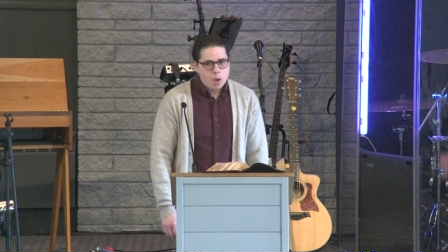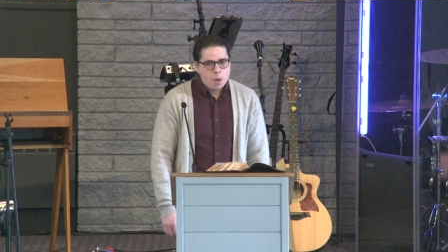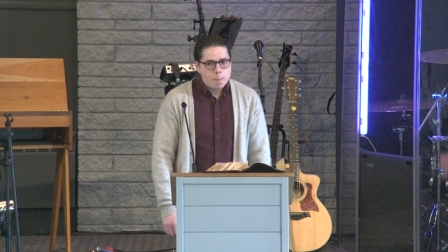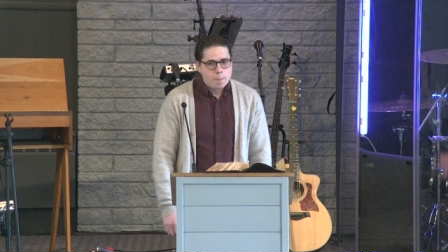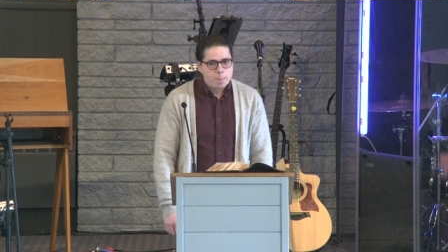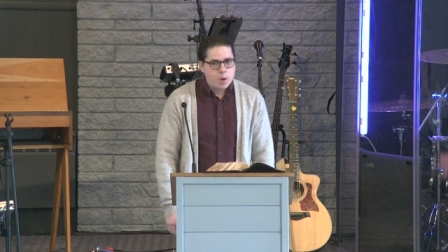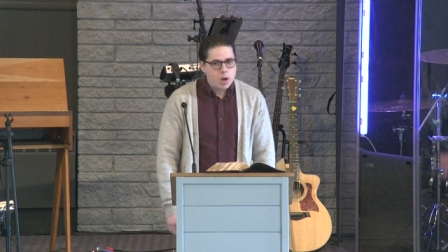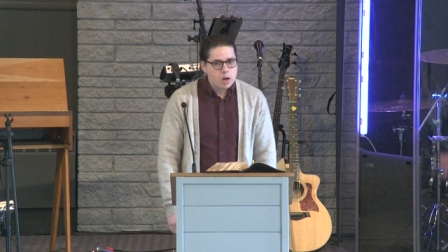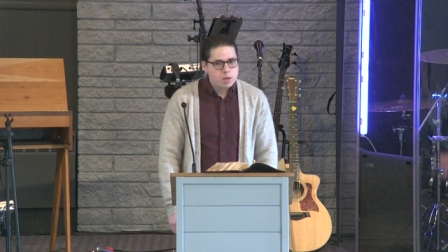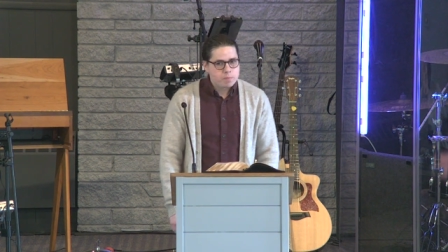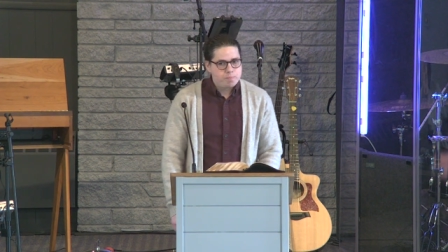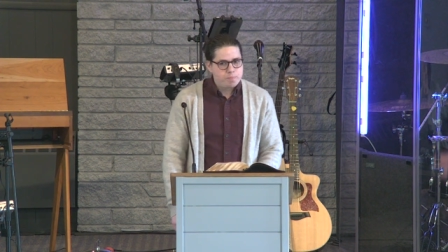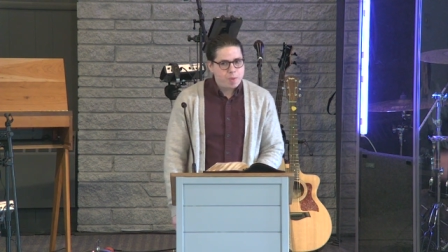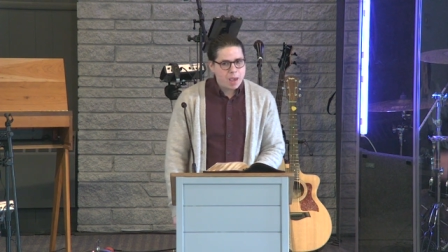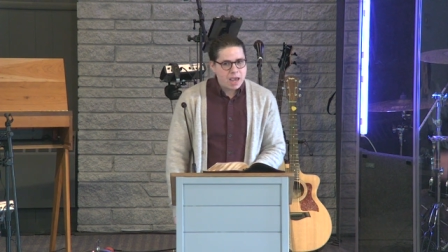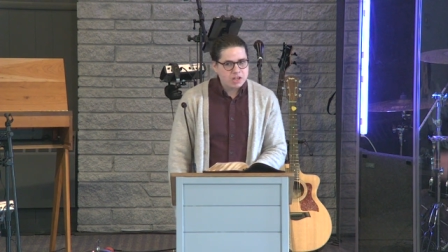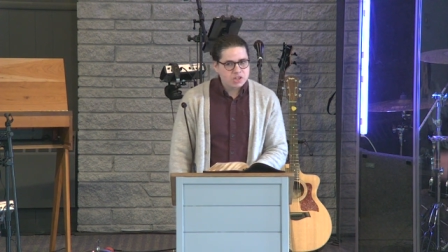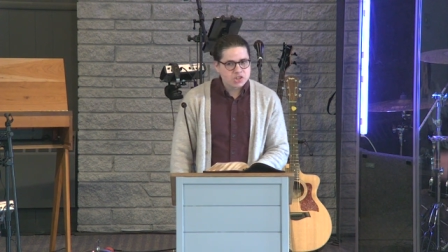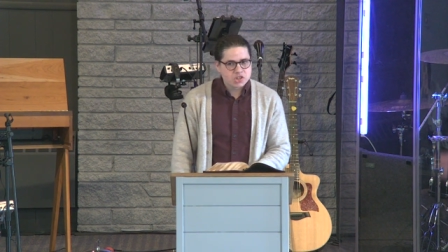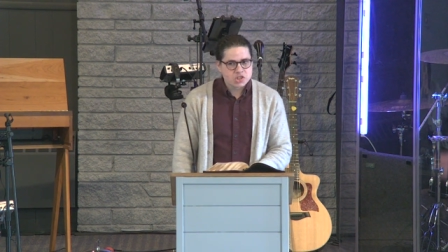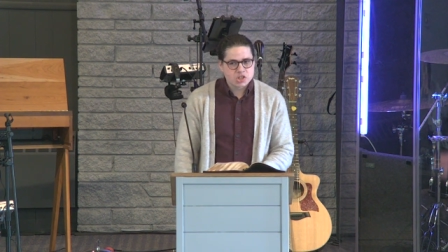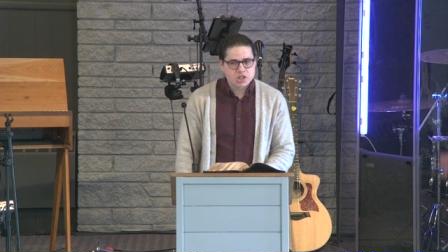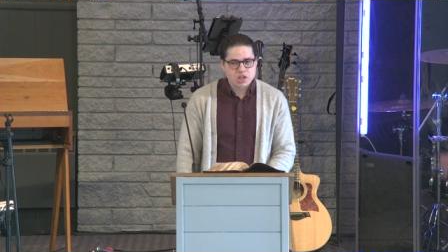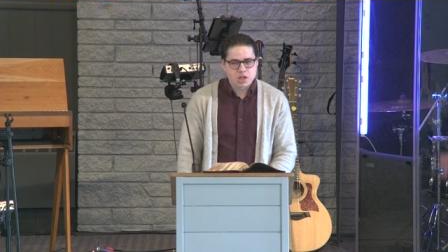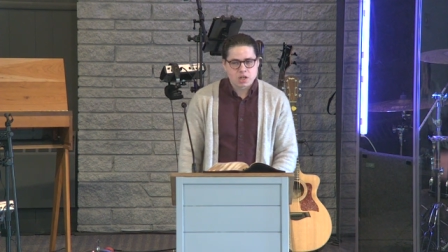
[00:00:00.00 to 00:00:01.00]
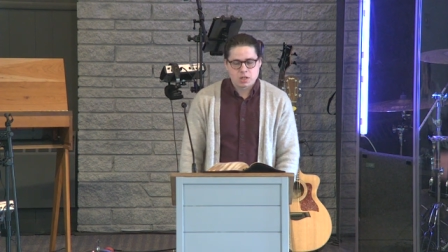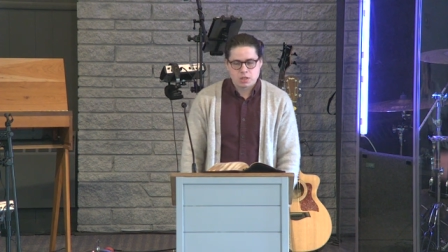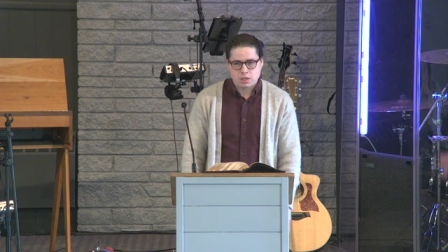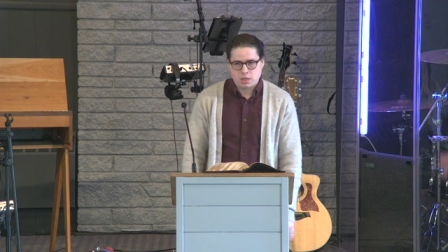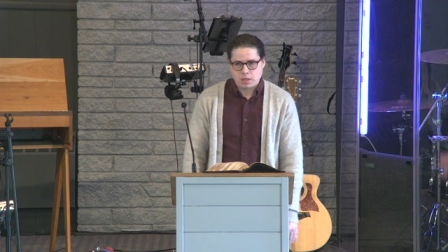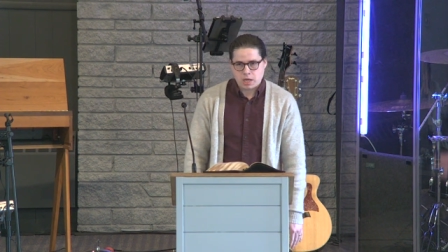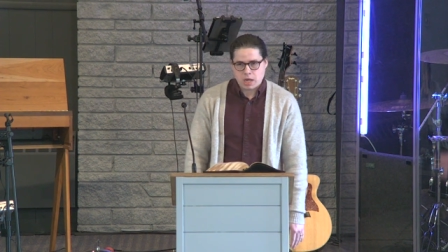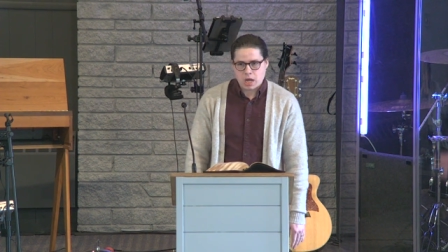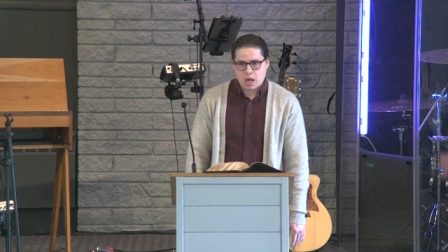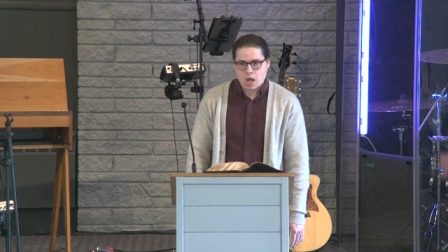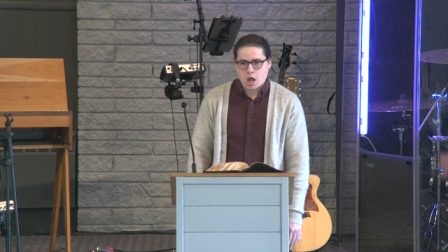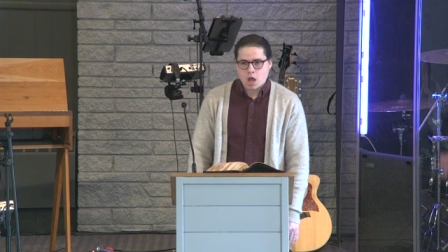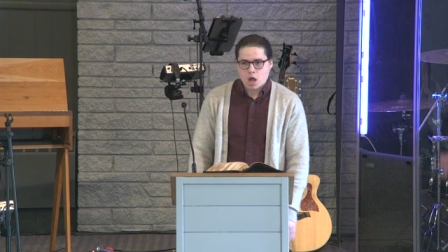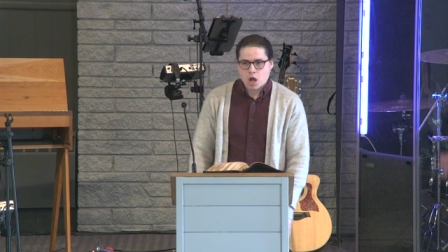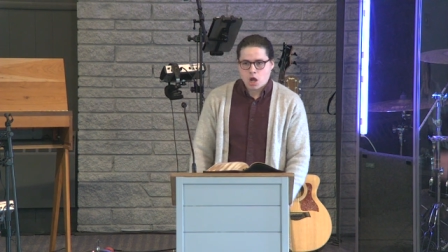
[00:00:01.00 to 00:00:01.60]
but basically